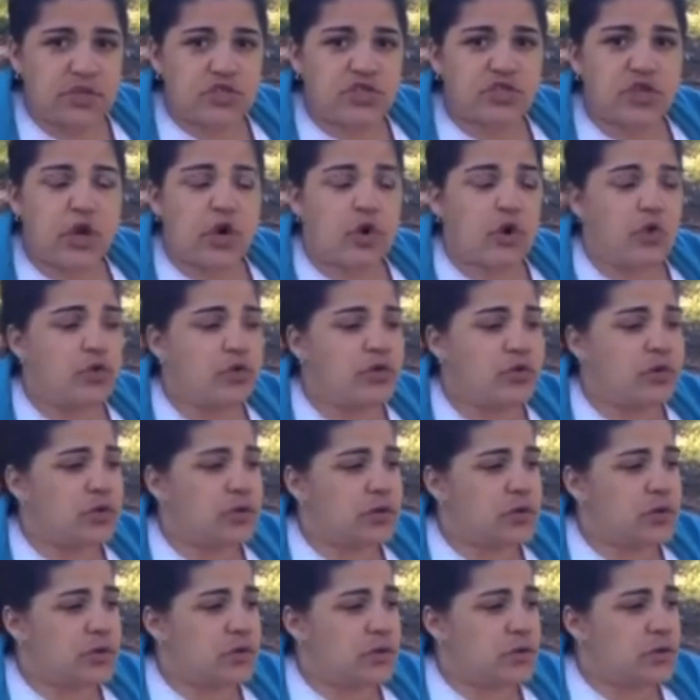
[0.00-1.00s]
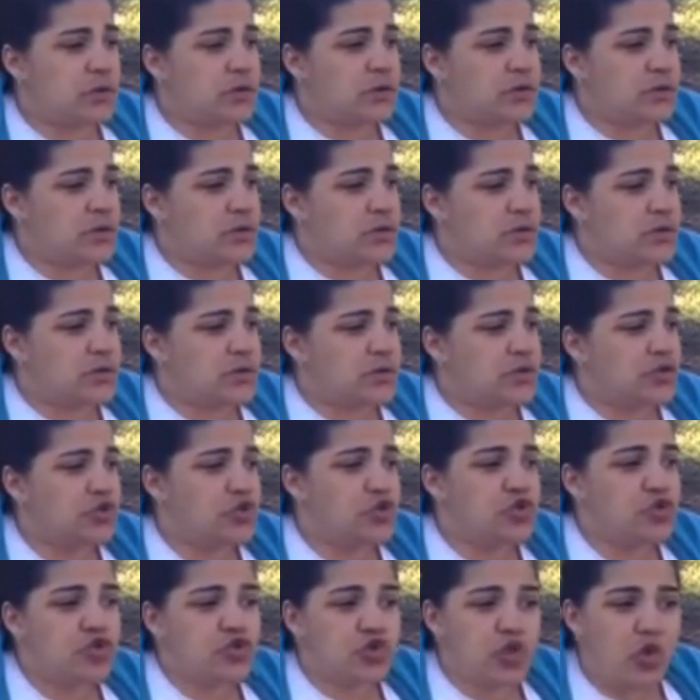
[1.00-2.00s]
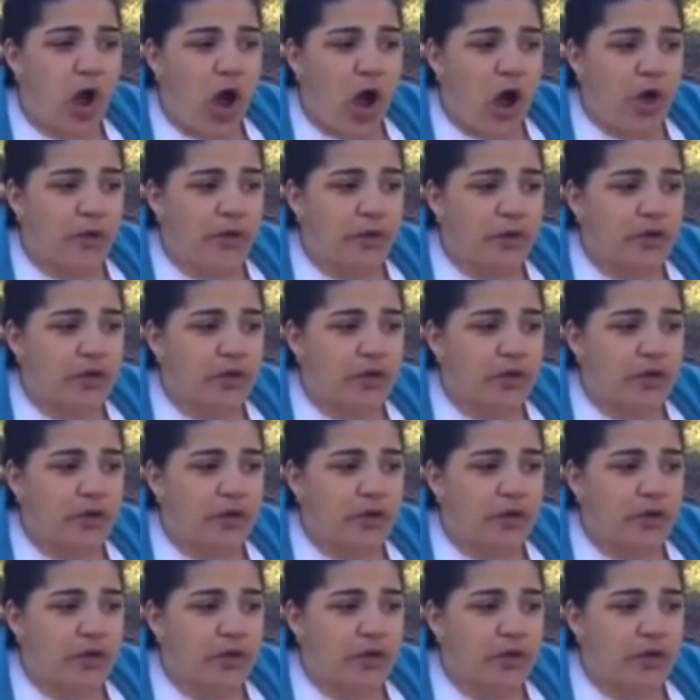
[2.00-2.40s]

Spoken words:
So, due to all